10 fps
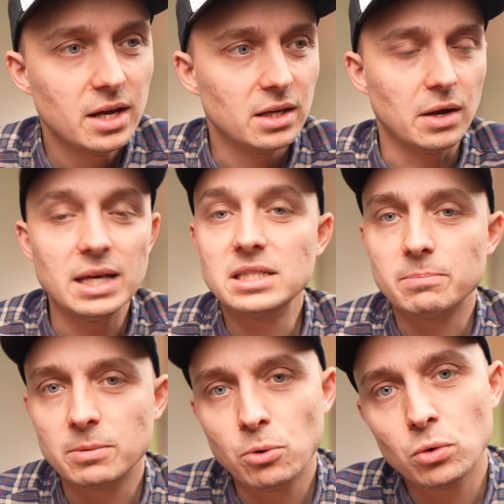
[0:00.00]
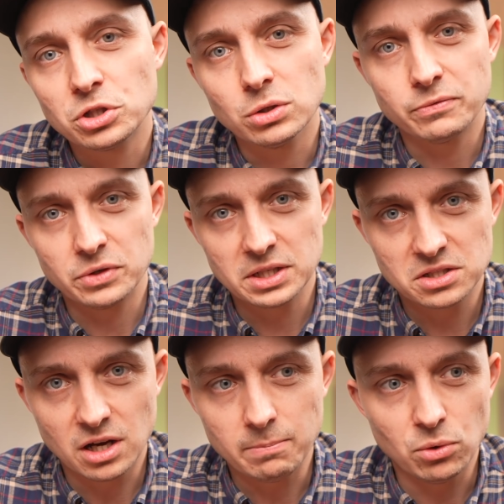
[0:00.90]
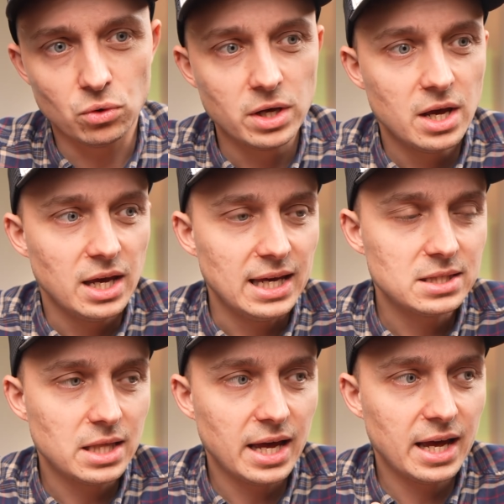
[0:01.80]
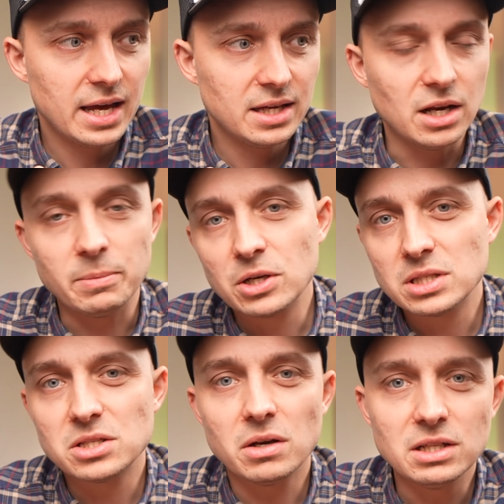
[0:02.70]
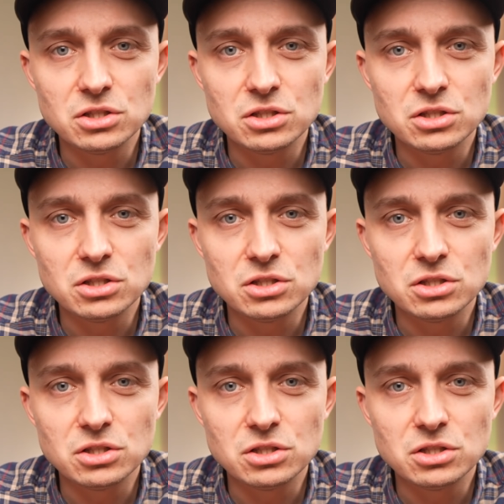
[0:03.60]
Is it proportional, for example? Is there, because there's only